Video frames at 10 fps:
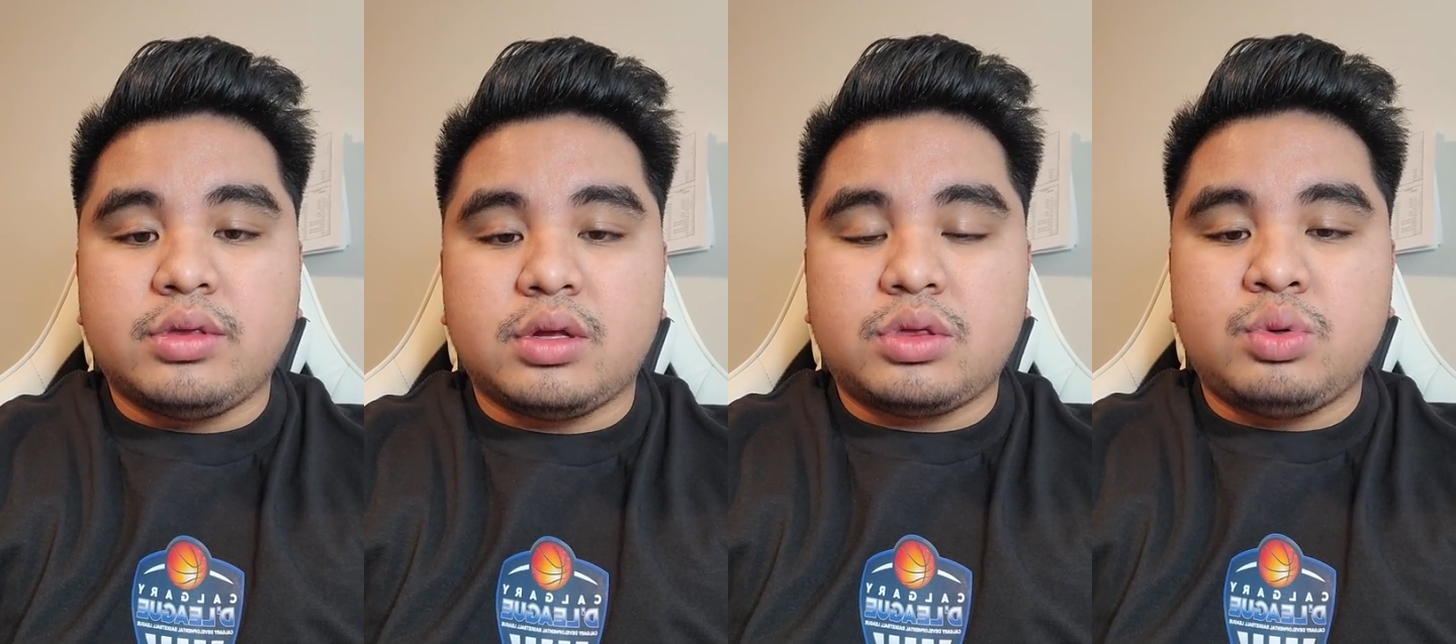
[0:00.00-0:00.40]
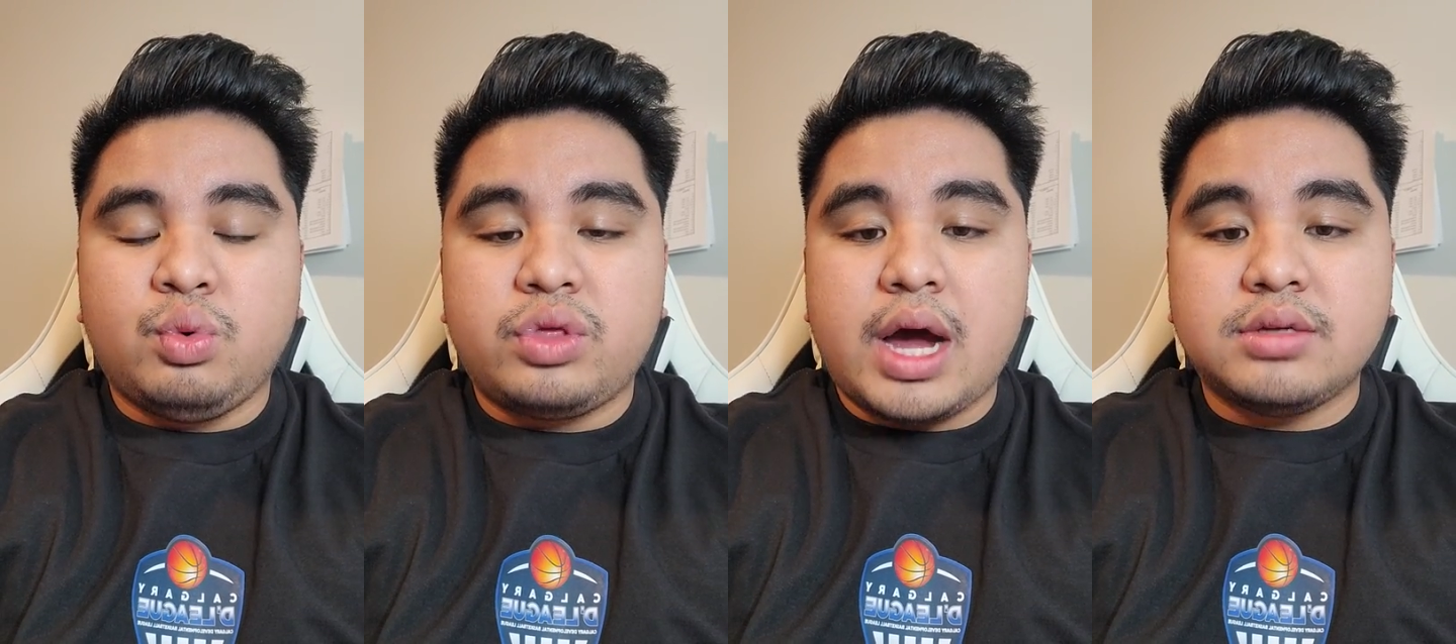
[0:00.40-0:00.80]
the
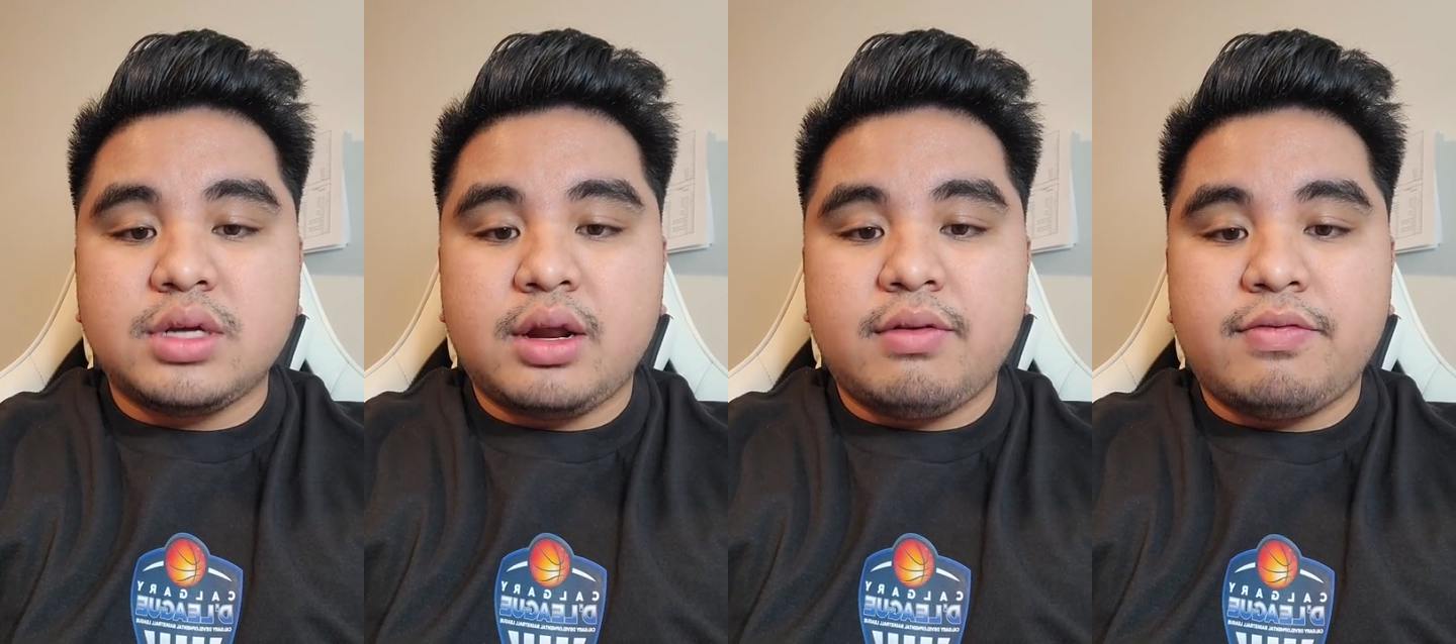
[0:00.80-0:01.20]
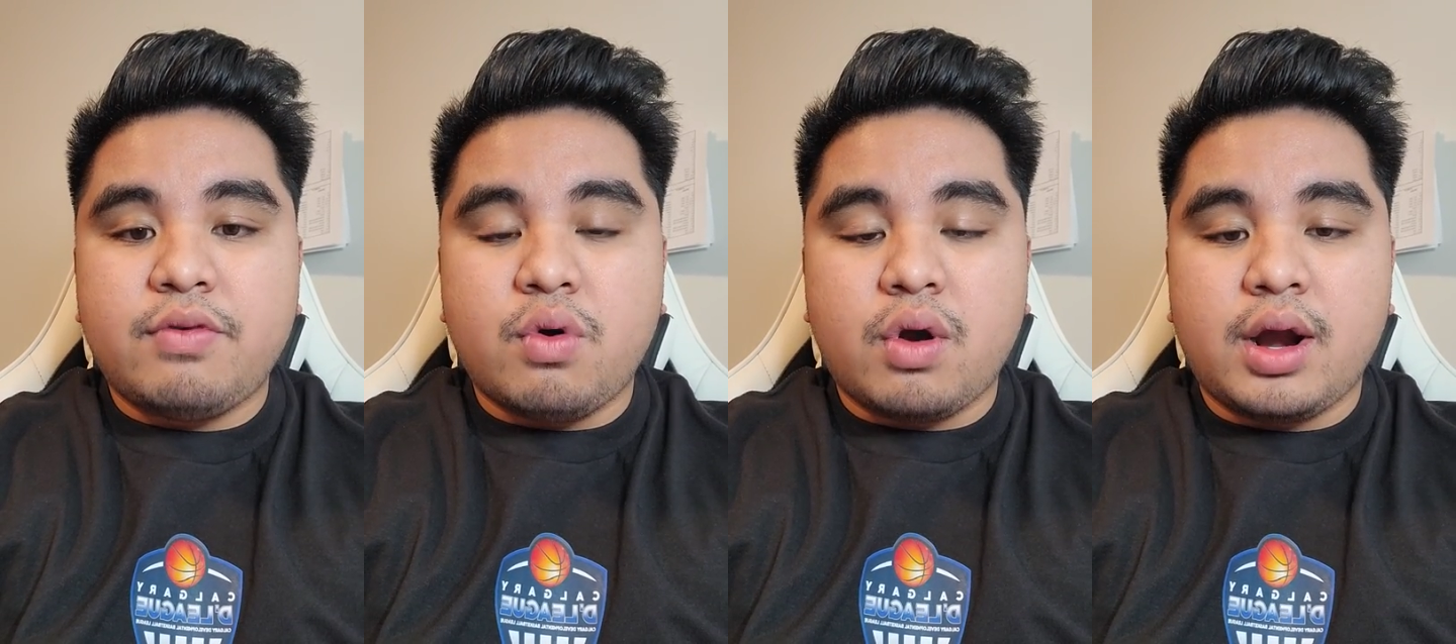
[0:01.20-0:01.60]

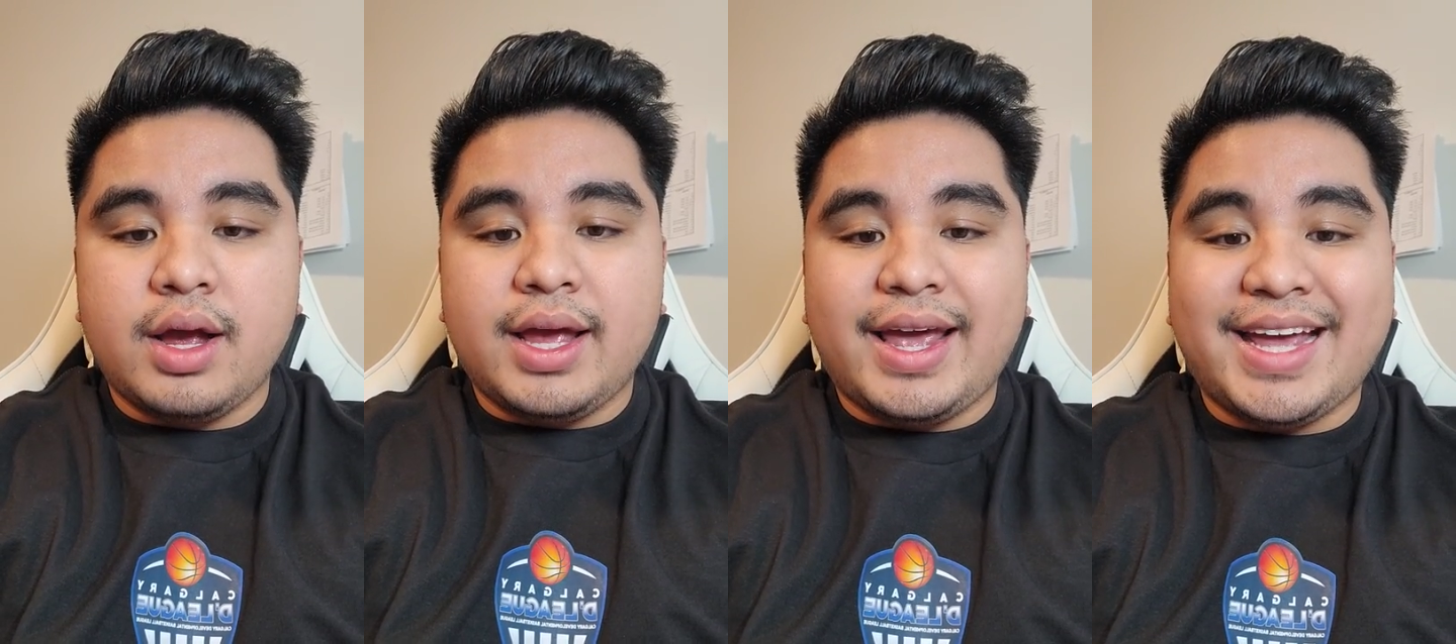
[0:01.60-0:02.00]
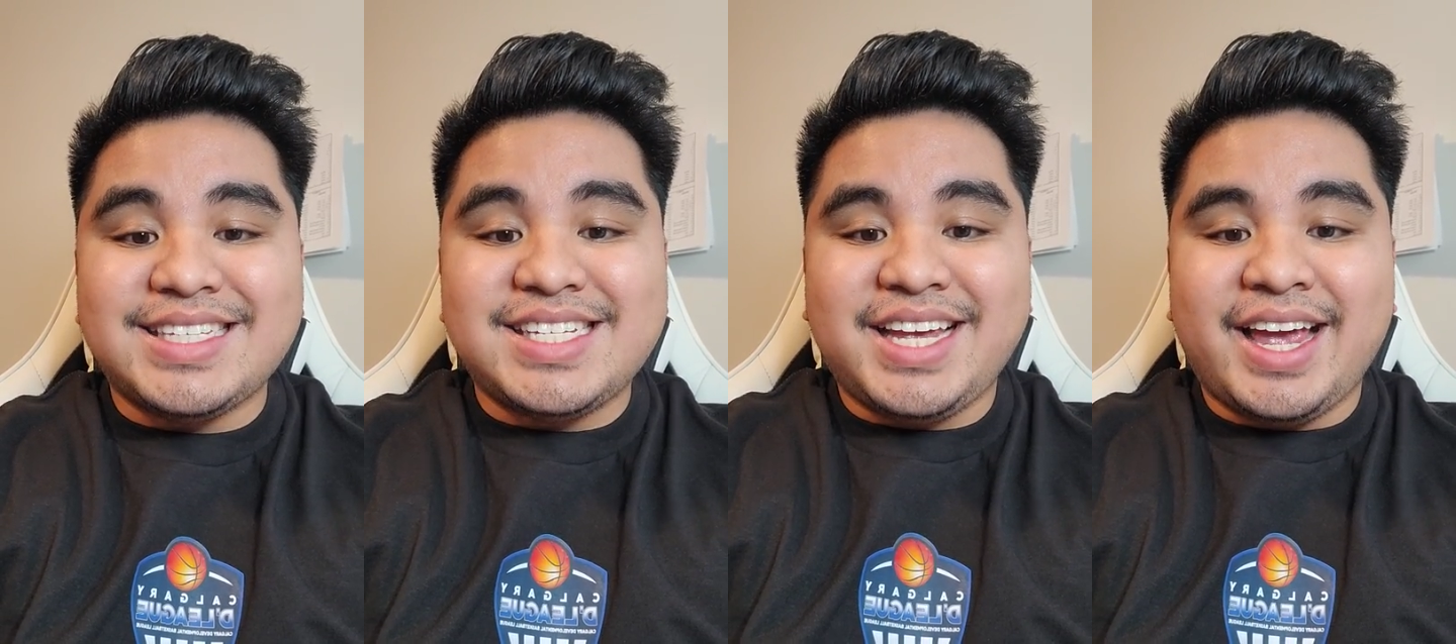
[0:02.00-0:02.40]
2004
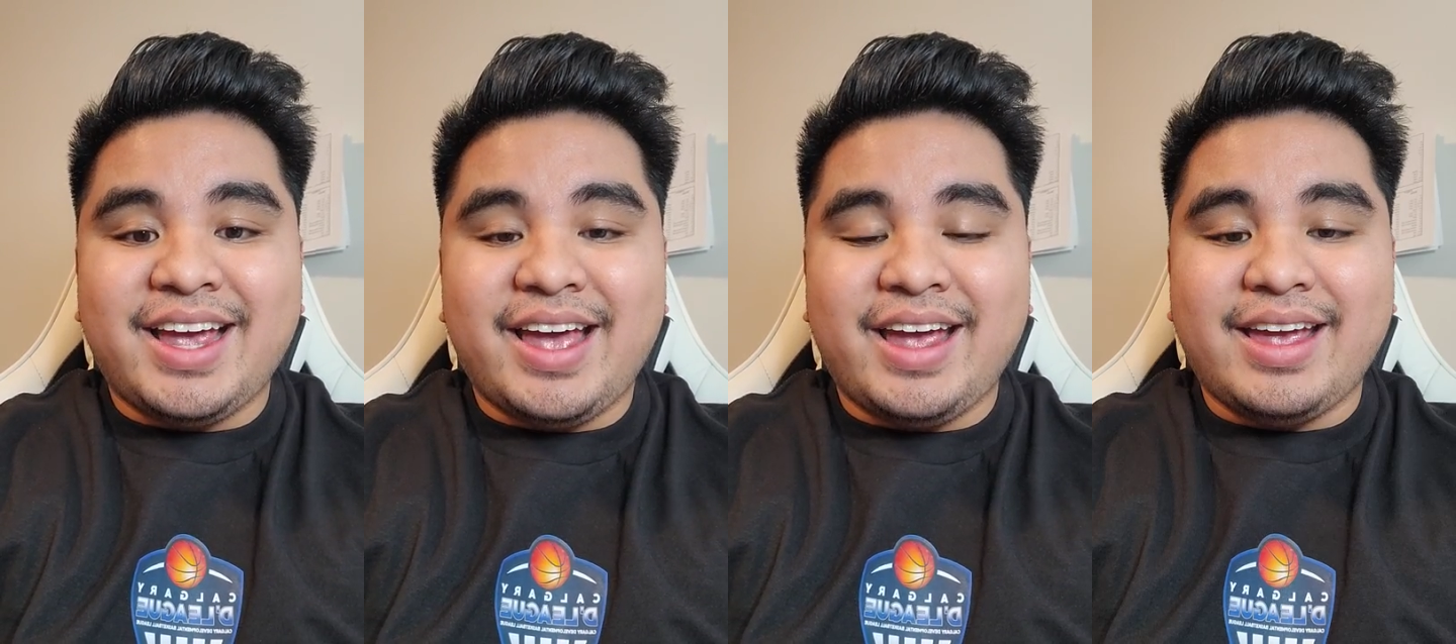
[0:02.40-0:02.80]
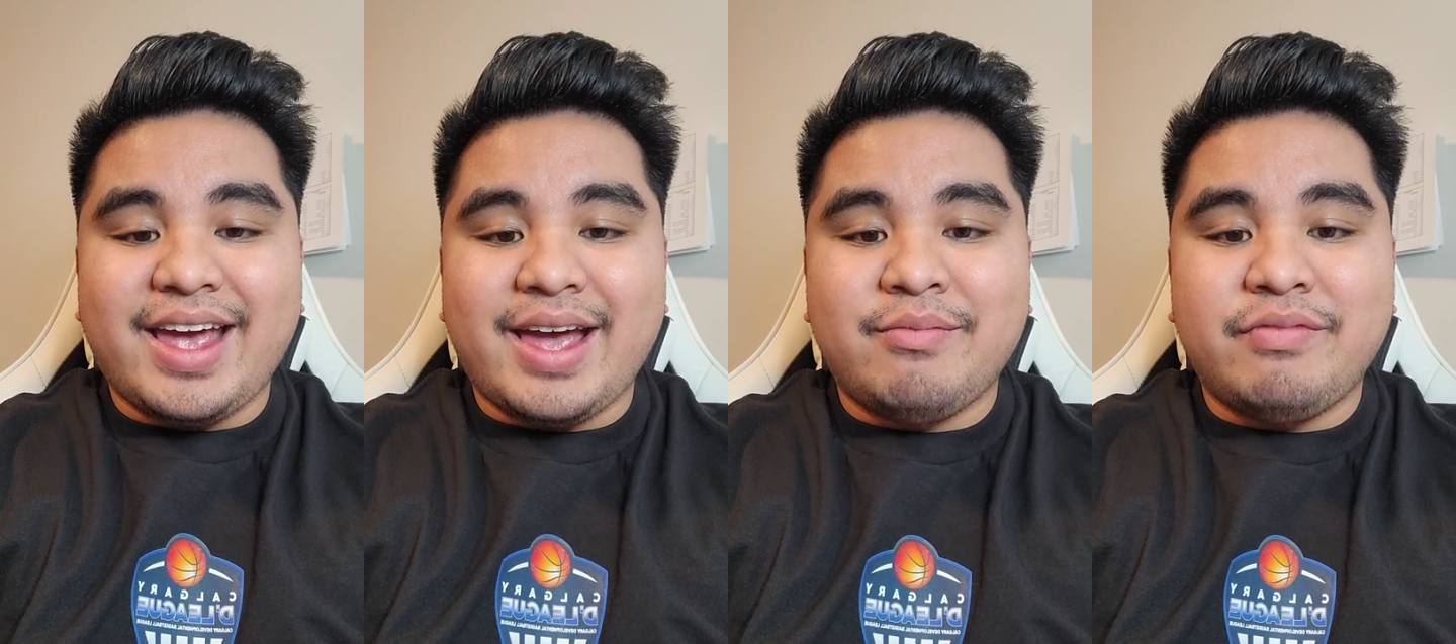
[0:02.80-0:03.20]
NCAA
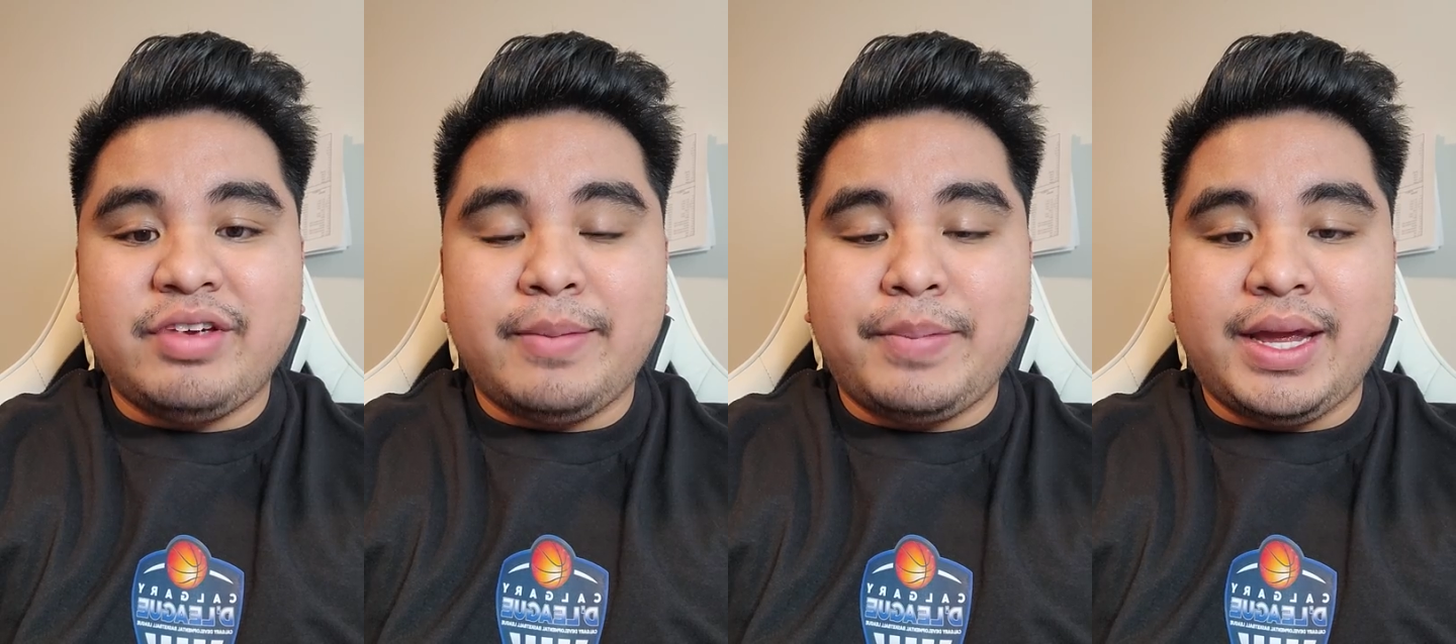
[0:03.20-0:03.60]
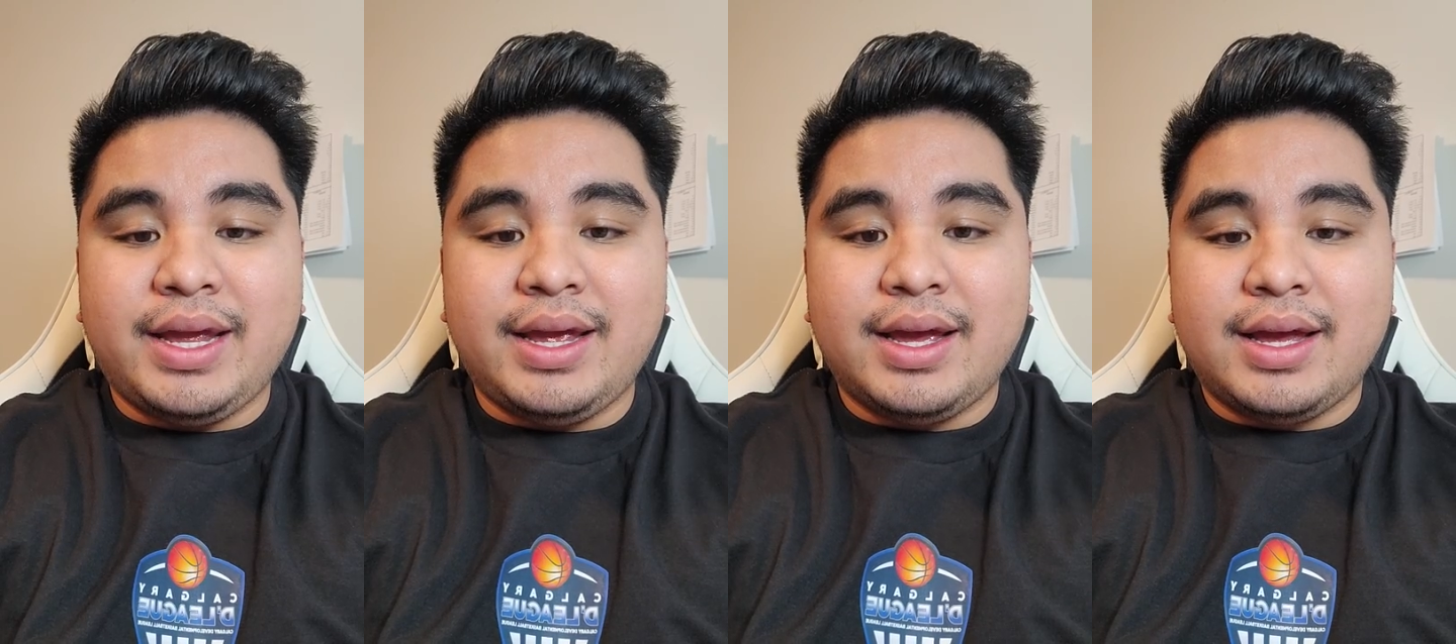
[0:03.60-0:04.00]
MVP